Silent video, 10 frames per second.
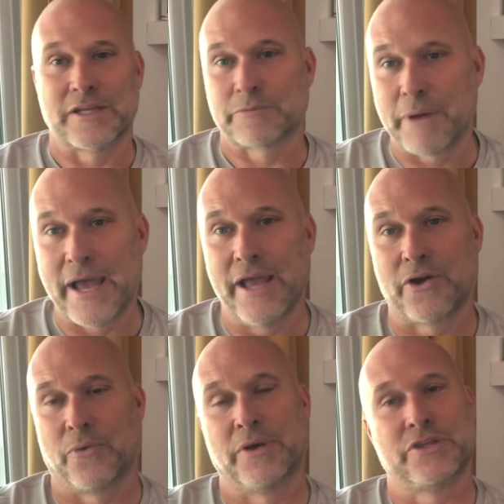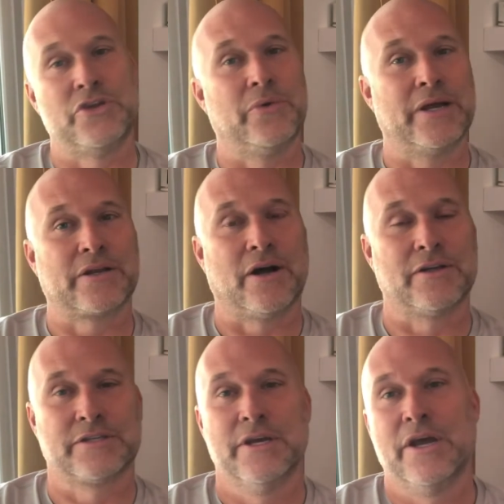Bank, or what the UN
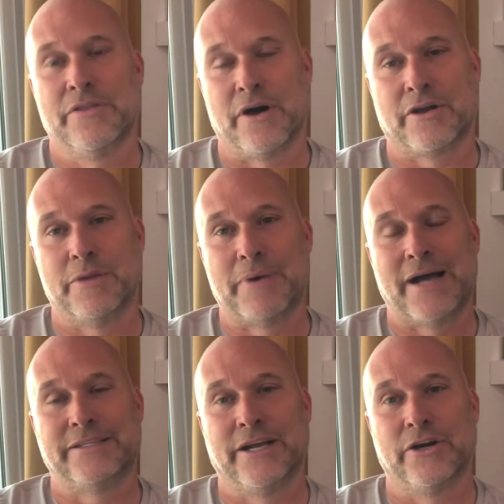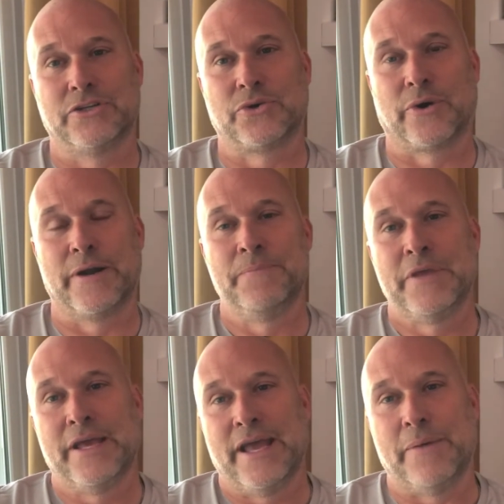calls the occupied territory.
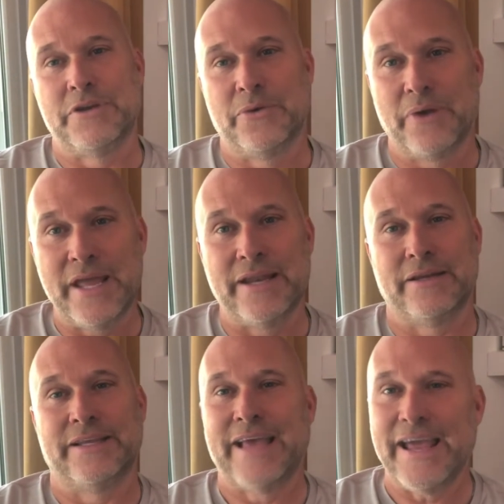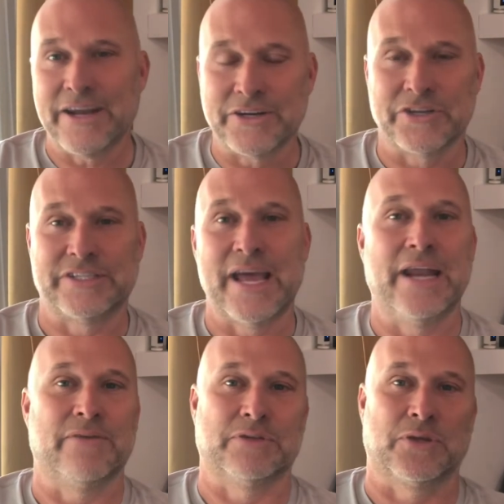And when you read it, gain
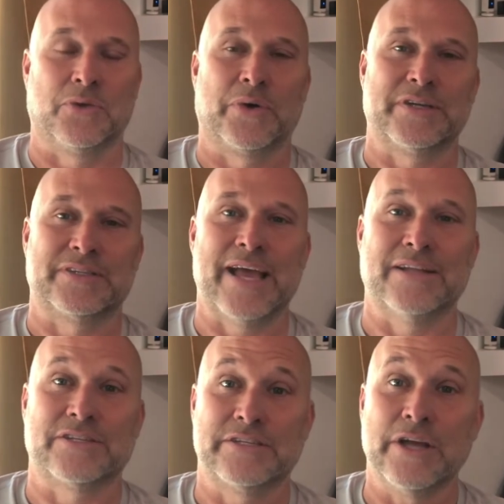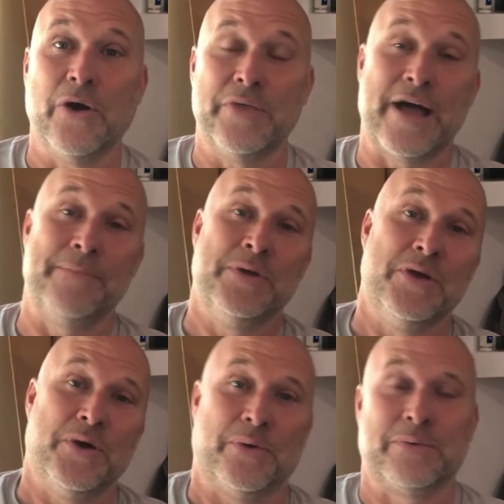understanding of what the Lord is saying, so that
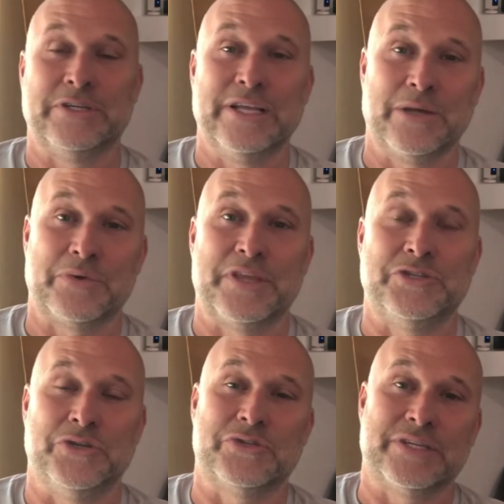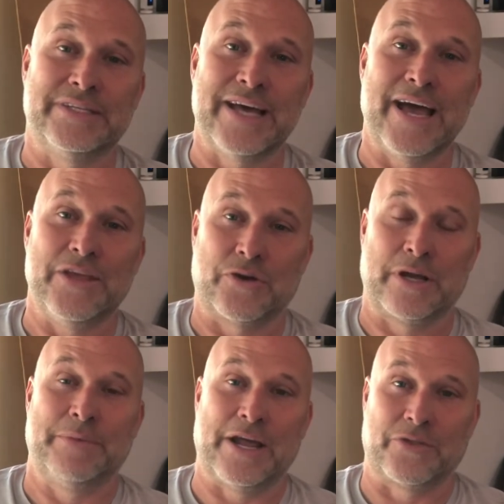when we're dealing with issues today, you'll
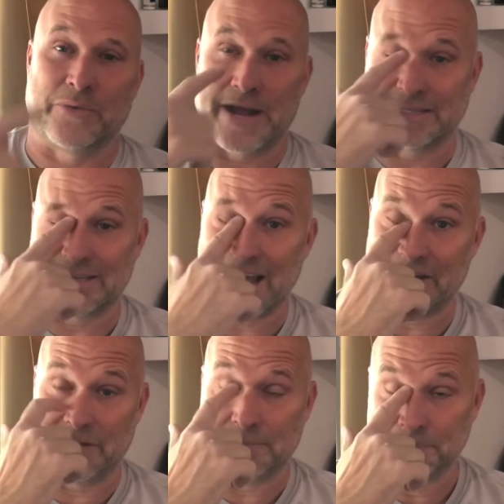come down on the right side of it.